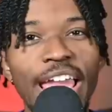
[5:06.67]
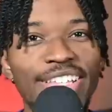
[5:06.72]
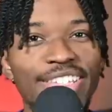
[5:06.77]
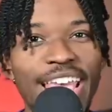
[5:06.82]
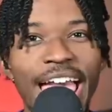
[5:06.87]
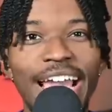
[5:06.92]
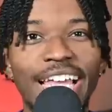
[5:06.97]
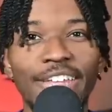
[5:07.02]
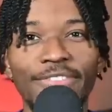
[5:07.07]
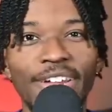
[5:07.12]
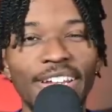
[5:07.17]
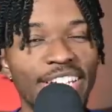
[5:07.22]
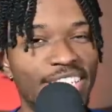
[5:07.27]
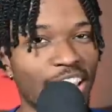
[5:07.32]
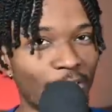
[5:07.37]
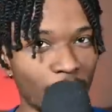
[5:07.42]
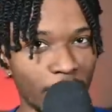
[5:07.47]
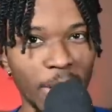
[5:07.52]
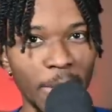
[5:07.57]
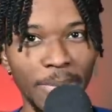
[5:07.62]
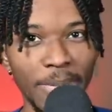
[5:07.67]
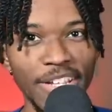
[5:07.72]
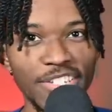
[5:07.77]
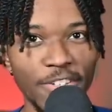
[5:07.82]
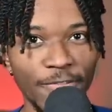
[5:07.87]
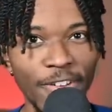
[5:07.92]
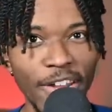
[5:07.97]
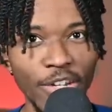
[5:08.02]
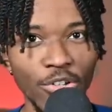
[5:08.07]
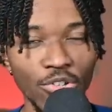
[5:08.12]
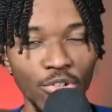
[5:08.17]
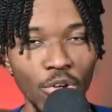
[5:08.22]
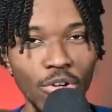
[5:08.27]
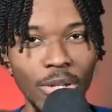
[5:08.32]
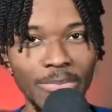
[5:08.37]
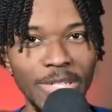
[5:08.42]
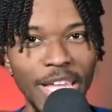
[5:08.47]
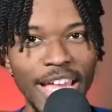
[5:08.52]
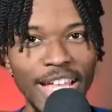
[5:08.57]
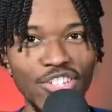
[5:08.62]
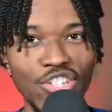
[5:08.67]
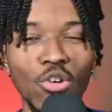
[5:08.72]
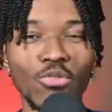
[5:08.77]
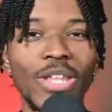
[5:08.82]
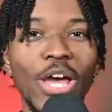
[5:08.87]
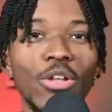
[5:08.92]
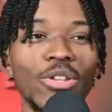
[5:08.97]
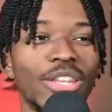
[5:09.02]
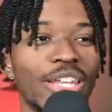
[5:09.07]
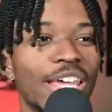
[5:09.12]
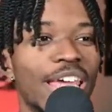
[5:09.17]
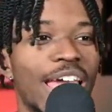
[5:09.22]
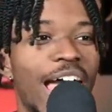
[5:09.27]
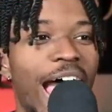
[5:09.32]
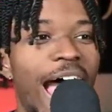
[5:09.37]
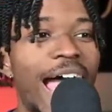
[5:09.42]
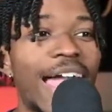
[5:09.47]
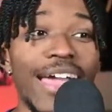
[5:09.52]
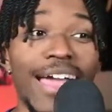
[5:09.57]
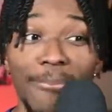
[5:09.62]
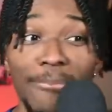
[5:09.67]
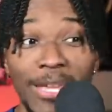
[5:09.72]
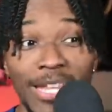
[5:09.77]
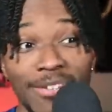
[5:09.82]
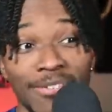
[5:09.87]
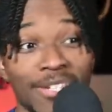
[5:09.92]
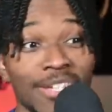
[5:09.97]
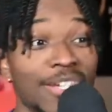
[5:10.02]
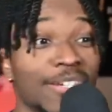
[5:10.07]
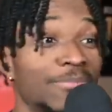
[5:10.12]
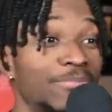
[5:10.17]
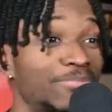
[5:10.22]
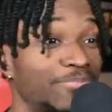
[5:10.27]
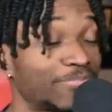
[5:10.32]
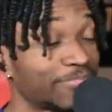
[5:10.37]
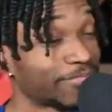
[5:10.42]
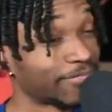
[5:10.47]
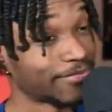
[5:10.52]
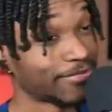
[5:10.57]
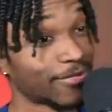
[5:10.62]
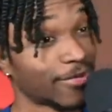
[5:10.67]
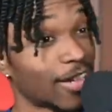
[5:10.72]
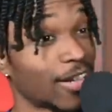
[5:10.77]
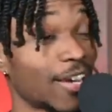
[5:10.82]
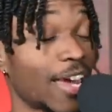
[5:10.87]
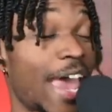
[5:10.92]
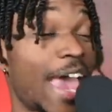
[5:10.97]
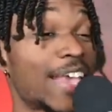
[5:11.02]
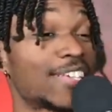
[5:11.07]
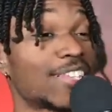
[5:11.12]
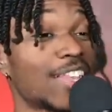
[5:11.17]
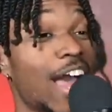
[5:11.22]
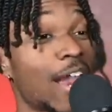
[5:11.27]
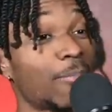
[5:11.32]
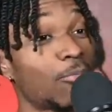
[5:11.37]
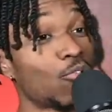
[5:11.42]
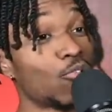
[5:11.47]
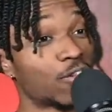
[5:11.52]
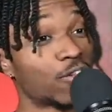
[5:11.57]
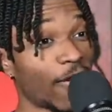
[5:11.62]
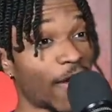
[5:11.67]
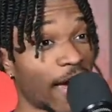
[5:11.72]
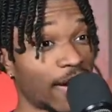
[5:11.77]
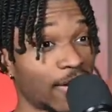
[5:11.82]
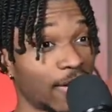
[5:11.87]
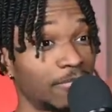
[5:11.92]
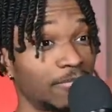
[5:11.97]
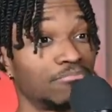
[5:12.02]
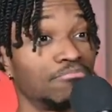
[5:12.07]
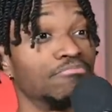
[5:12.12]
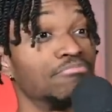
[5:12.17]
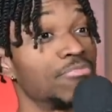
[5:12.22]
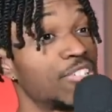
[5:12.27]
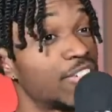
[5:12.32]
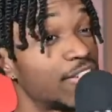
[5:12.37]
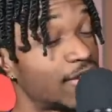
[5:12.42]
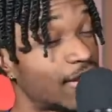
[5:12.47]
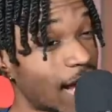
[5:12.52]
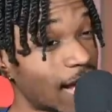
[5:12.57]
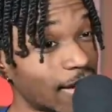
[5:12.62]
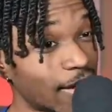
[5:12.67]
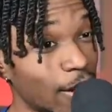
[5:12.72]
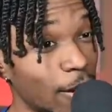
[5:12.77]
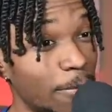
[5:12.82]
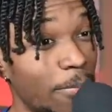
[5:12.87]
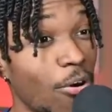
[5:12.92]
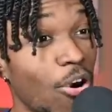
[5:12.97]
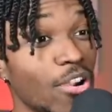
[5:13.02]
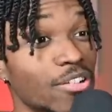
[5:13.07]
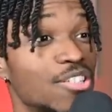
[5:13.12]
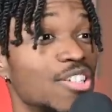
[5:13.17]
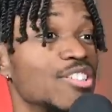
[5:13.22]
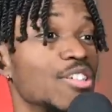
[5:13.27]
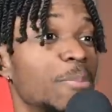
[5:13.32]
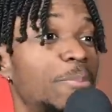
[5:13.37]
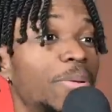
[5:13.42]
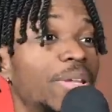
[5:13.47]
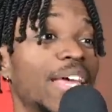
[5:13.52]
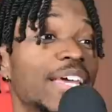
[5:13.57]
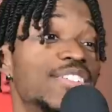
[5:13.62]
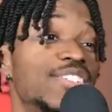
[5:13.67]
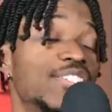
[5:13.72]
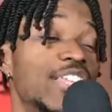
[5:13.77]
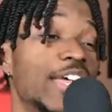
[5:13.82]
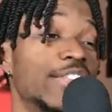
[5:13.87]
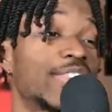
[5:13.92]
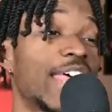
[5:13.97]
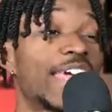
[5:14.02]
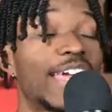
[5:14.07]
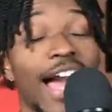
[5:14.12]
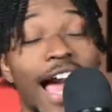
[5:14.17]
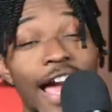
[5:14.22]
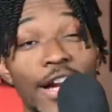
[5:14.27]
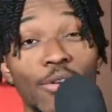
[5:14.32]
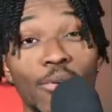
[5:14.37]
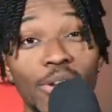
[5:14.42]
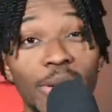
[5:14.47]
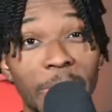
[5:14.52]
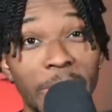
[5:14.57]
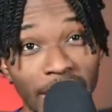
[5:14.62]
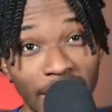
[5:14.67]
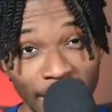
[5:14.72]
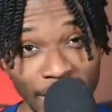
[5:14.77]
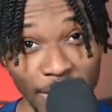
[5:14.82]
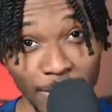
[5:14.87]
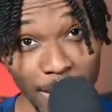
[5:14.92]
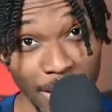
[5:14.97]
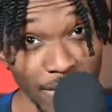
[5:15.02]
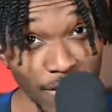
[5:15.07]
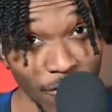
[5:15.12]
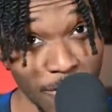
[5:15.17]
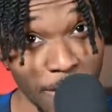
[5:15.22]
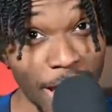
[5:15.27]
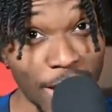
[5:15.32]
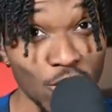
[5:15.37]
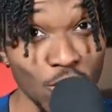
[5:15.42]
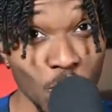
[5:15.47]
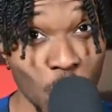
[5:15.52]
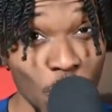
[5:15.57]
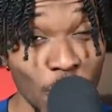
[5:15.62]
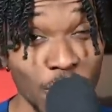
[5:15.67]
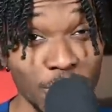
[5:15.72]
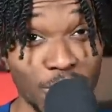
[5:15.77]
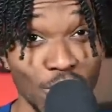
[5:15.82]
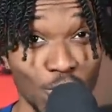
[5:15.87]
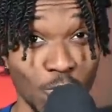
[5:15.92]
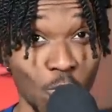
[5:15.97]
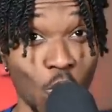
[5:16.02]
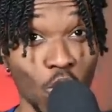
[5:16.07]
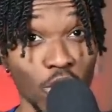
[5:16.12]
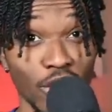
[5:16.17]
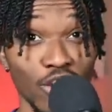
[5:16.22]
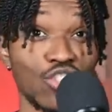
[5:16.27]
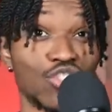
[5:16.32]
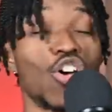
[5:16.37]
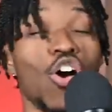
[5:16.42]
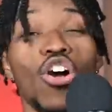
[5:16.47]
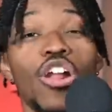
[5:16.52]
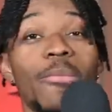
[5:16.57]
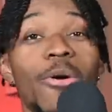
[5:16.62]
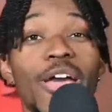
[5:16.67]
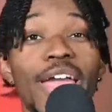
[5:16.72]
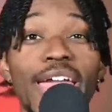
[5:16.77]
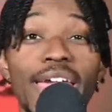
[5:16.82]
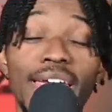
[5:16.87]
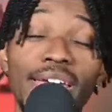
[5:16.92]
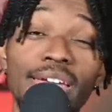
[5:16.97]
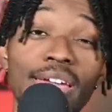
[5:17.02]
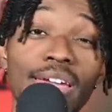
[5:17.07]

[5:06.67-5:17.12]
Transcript: Zach Levine has never been a plus defender. You know what I'm saying? So that I I mean, ask a lot of Bulls fandom. Selling their parts is a place that they kind of want to be in, especially if Patrick Williams this morning is talking about, hey,